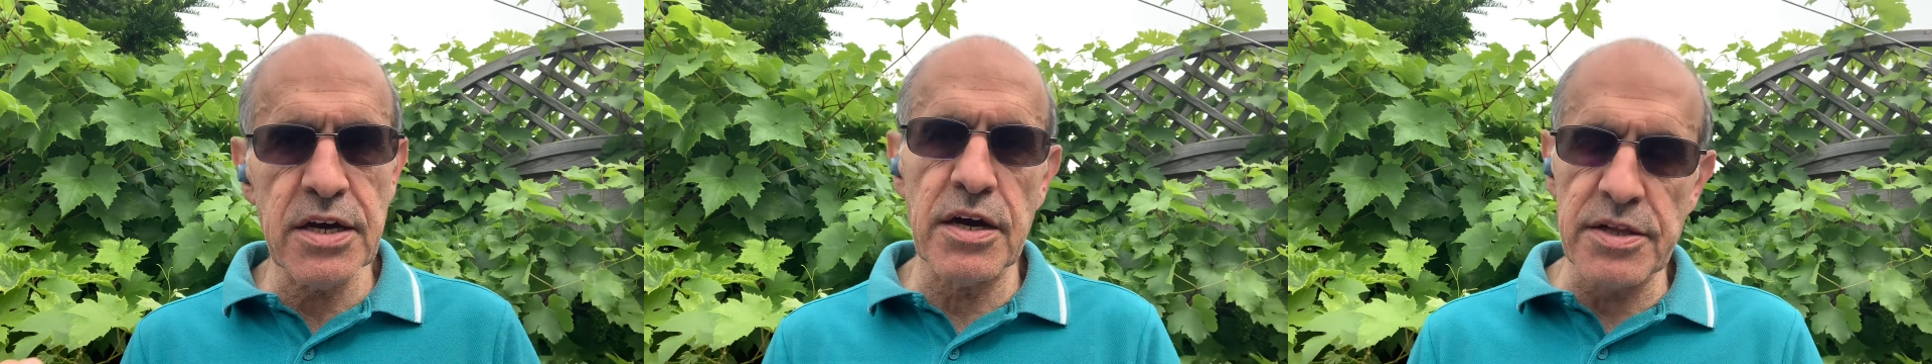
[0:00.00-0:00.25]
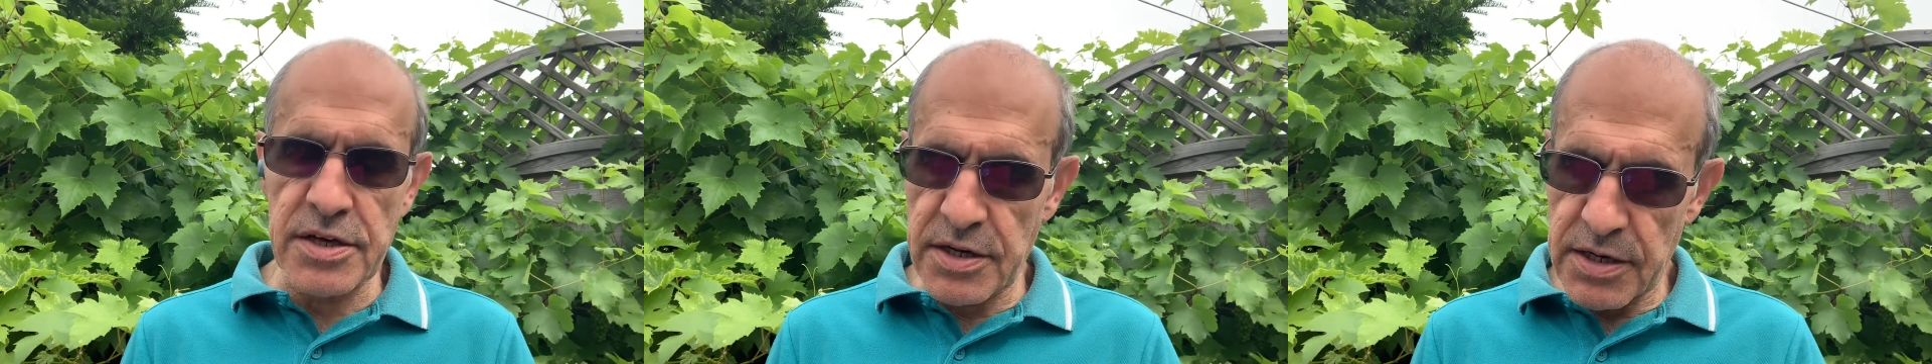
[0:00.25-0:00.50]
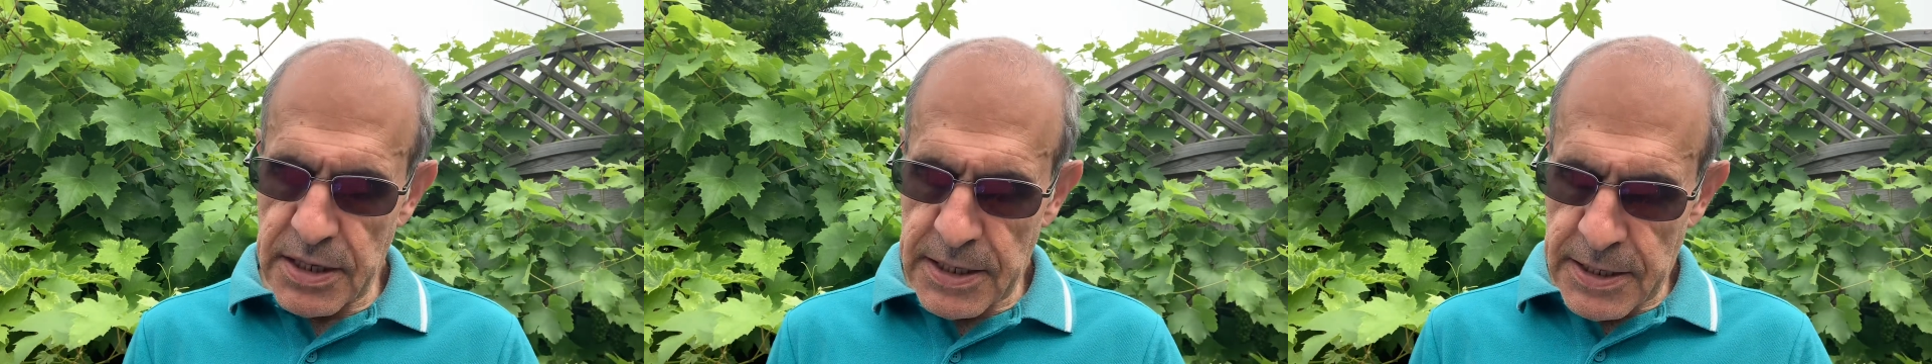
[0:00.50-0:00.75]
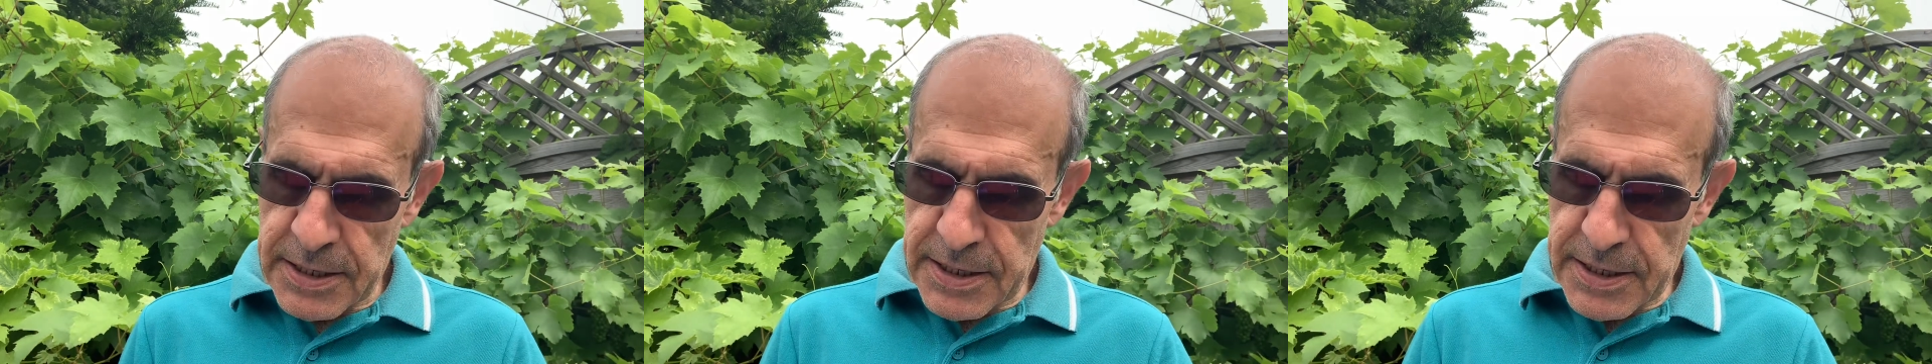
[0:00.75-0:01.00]
other
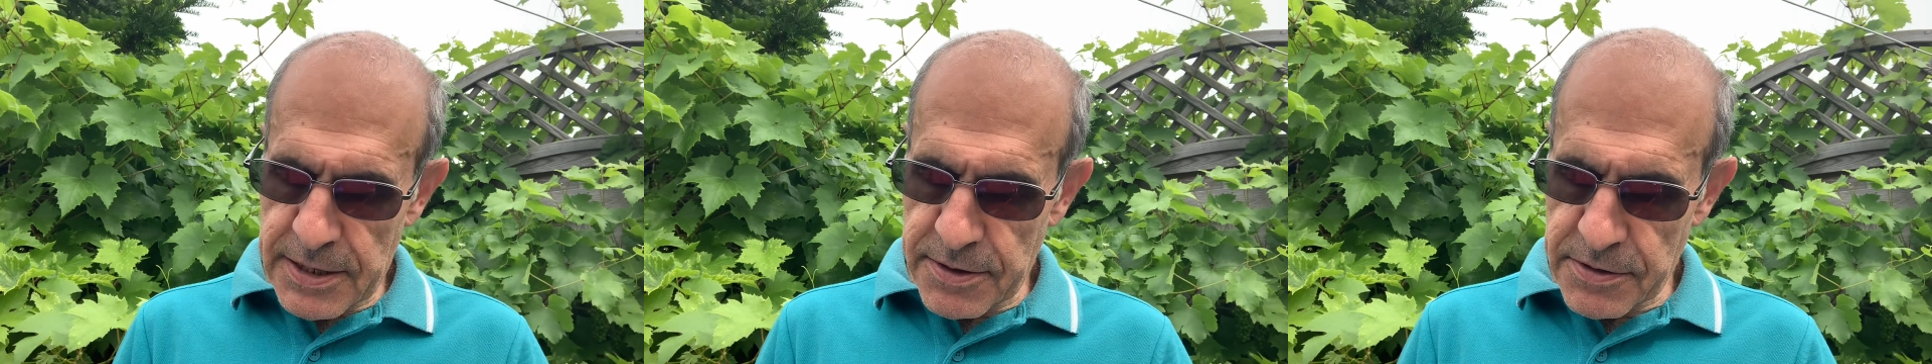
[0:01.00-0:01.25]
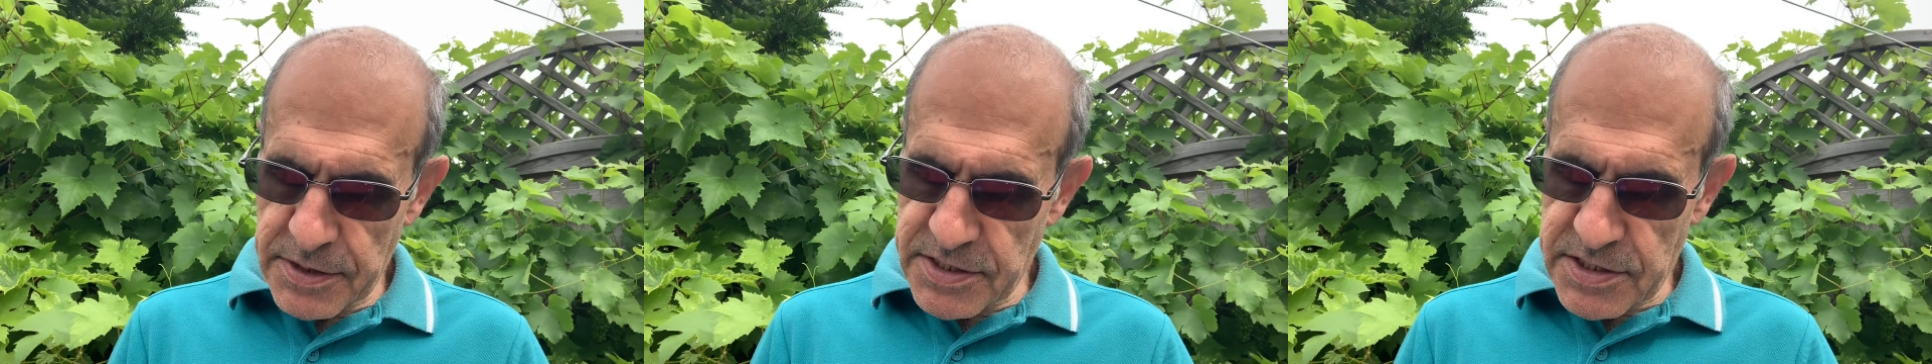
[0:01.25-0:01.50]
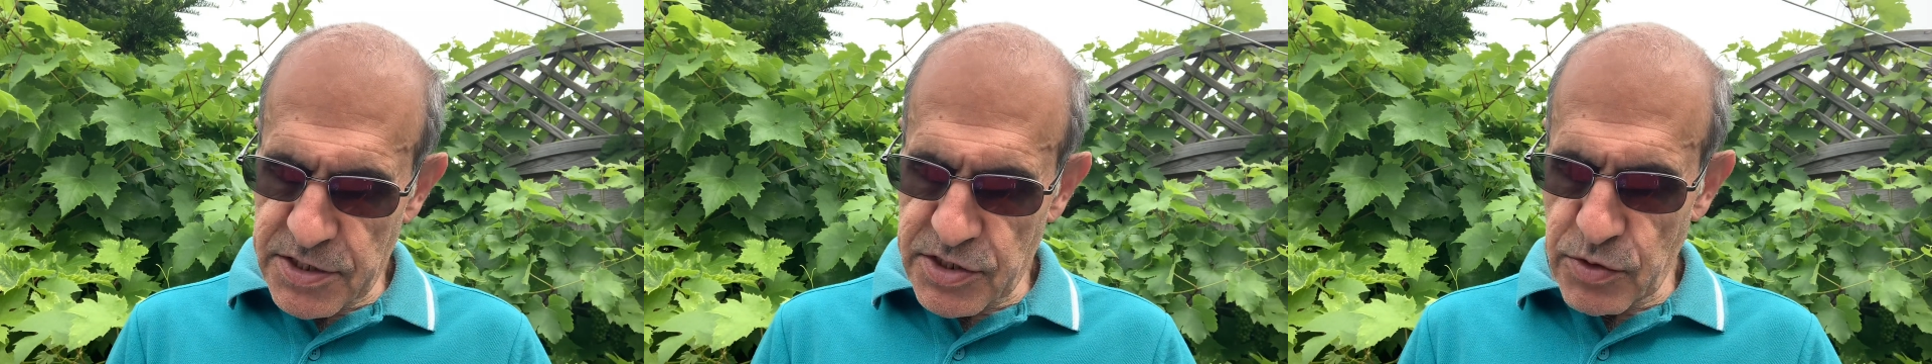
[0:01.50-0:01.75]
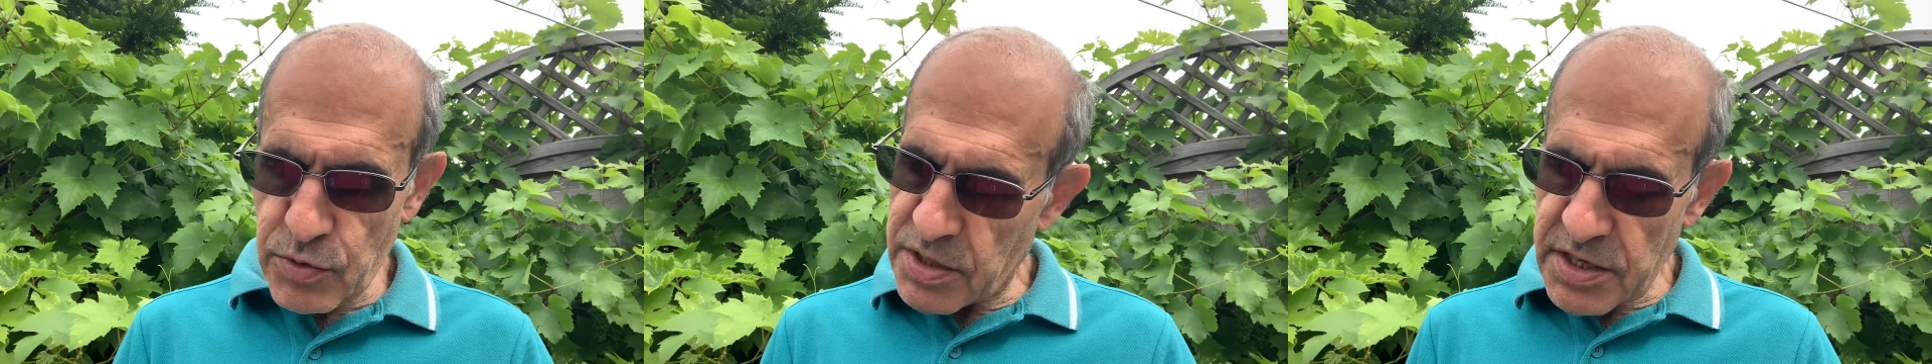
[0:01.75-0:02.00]
researcher, whether